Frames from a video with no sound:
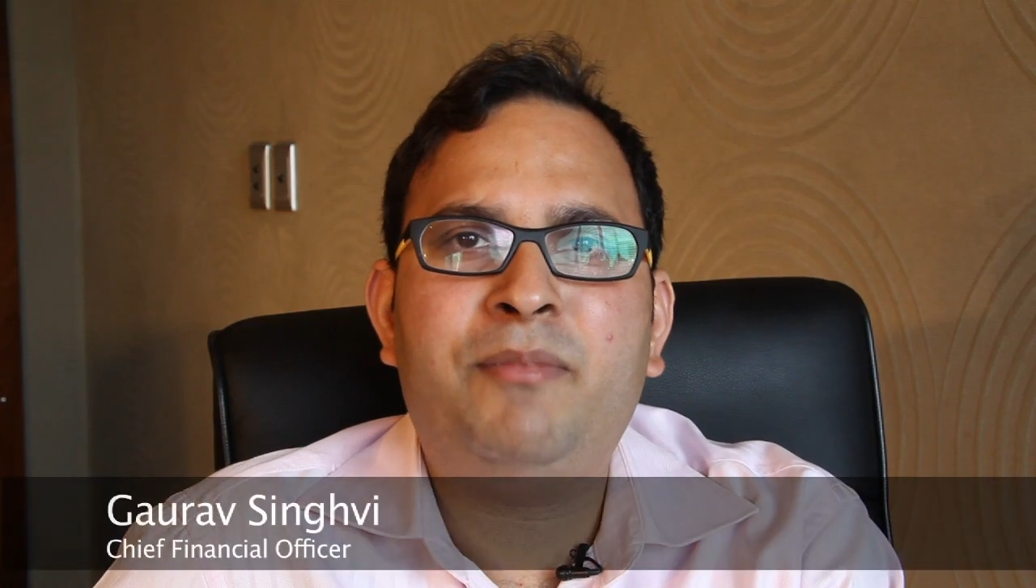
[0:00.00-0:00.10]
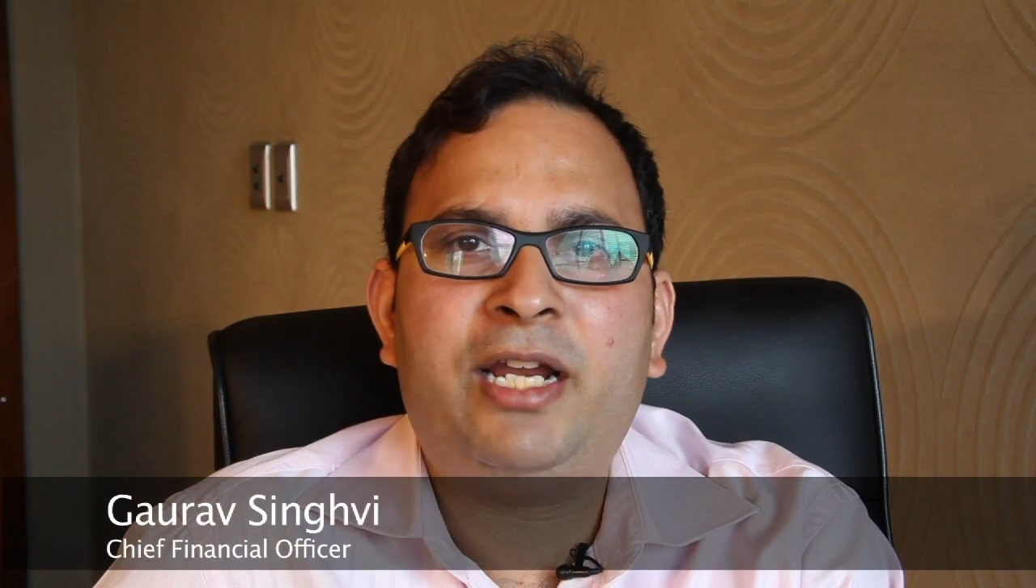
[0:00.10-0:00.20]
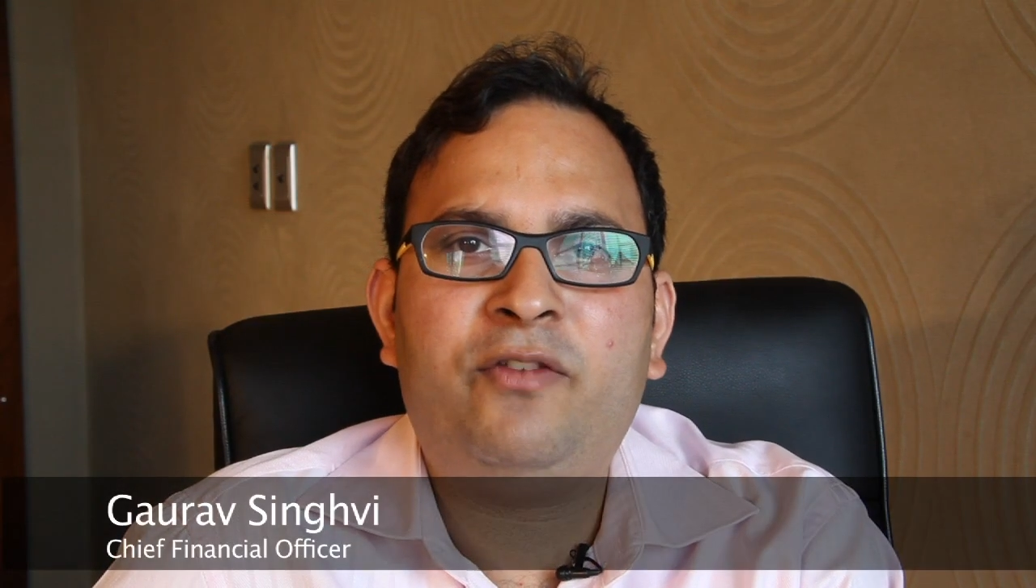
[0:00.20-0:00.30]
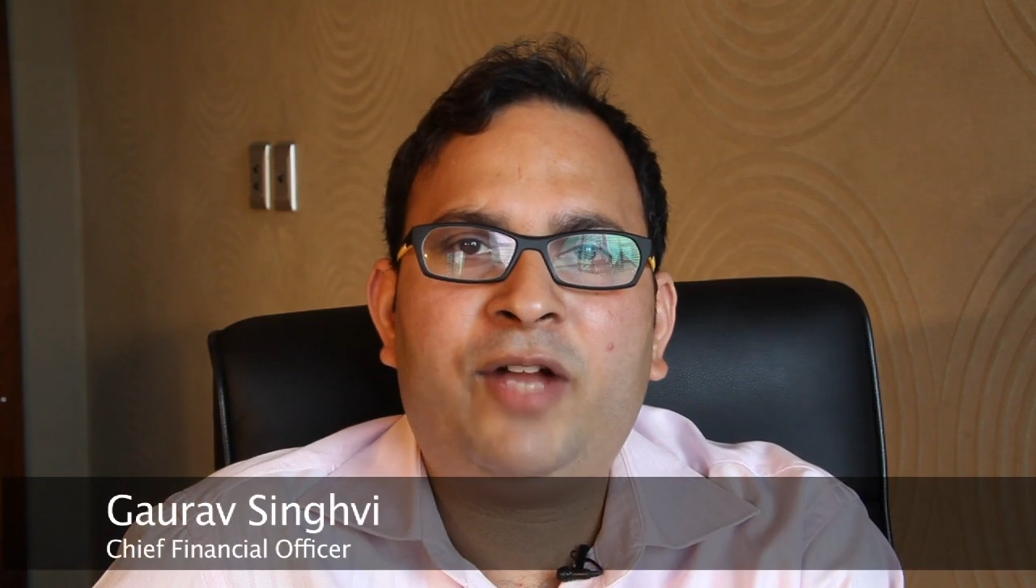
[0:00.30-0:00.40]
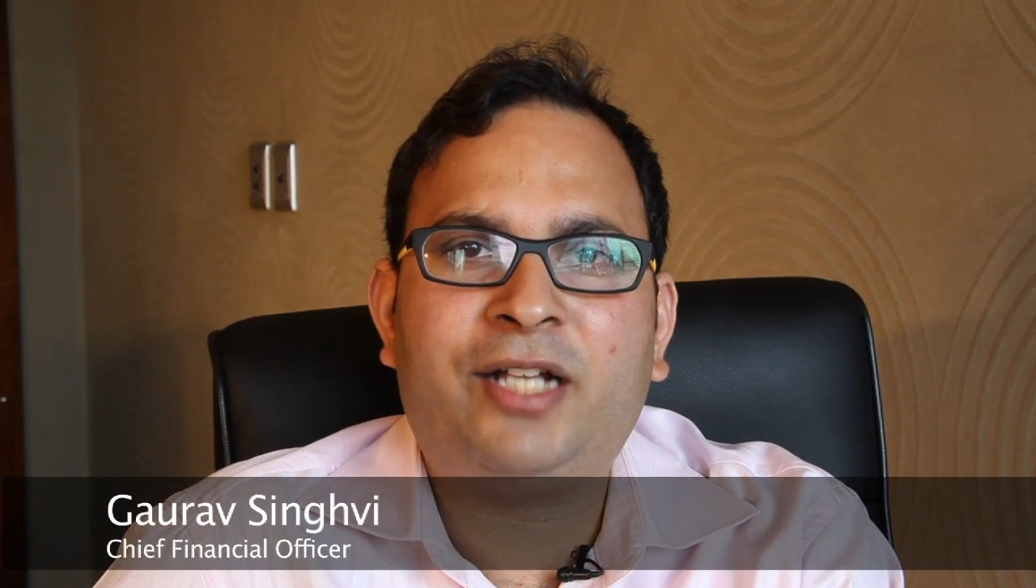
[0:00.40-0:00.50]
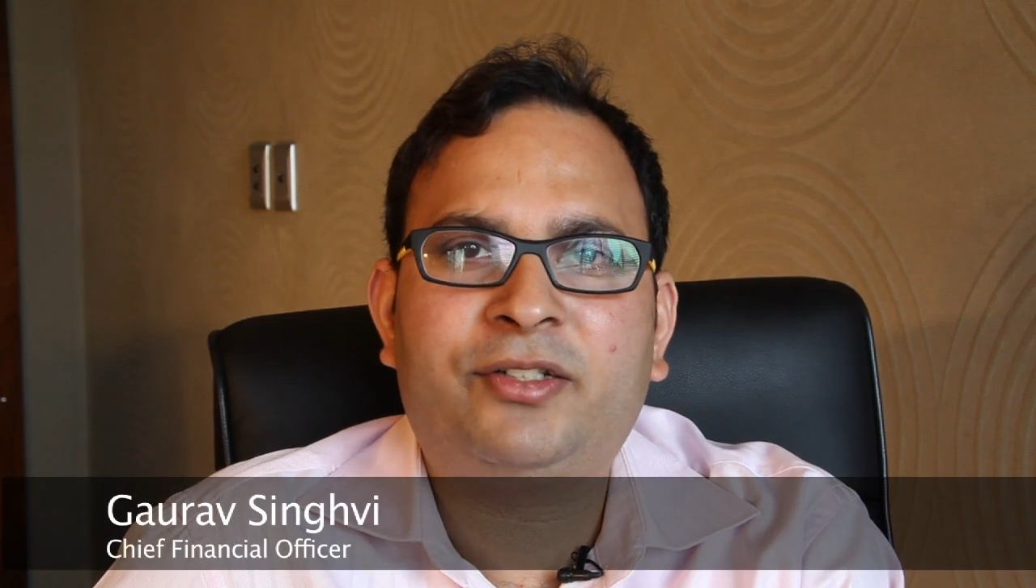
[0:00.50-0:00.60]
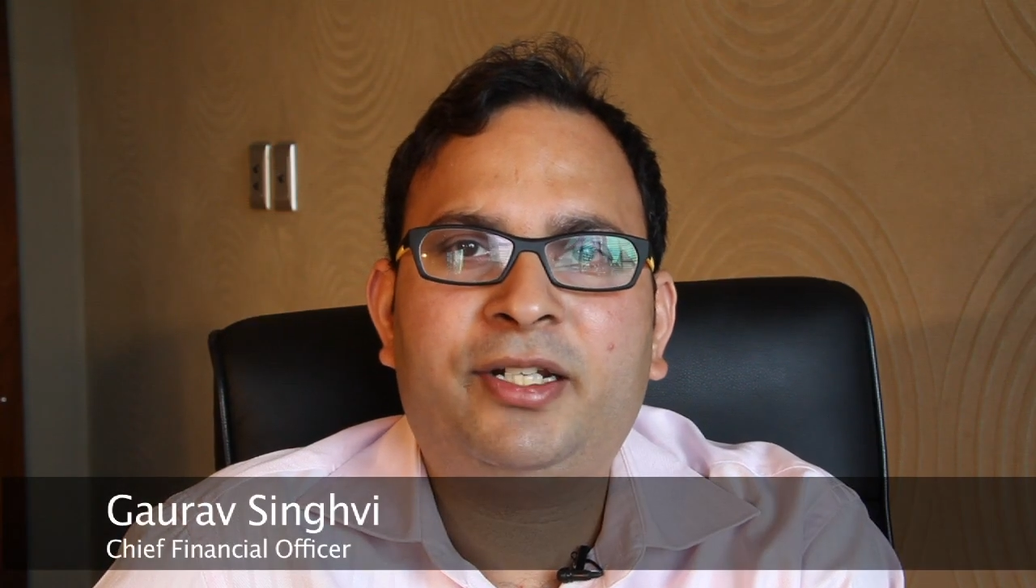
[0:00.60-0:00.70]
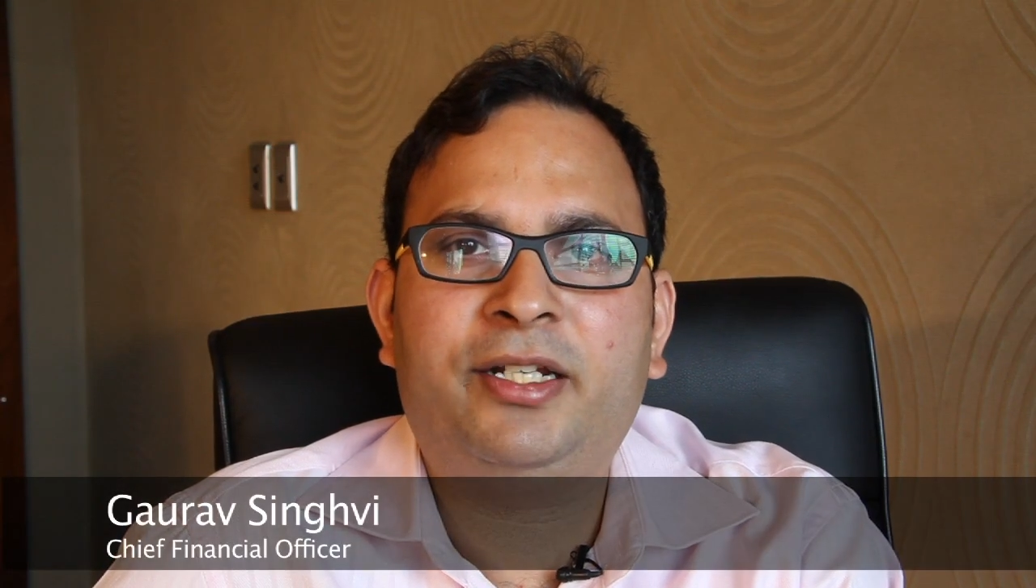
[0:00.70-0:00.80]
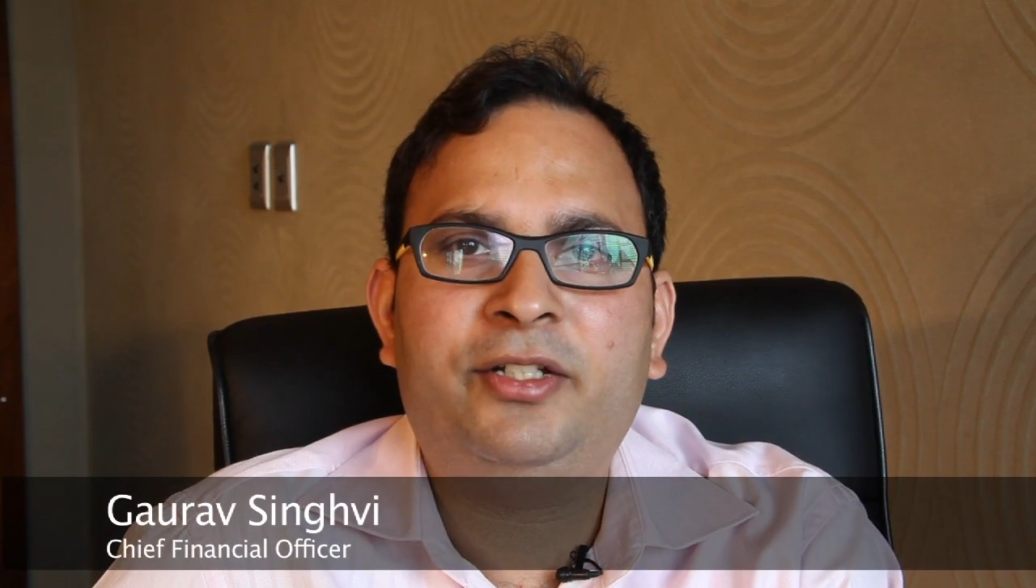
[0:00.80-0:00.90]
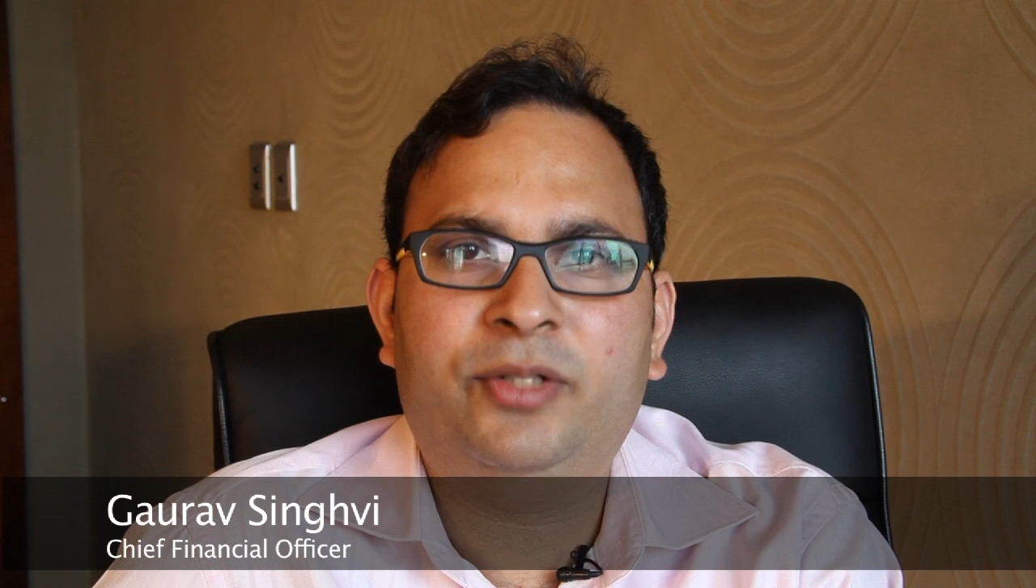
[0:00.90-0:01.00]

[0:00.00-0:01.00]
manufacturing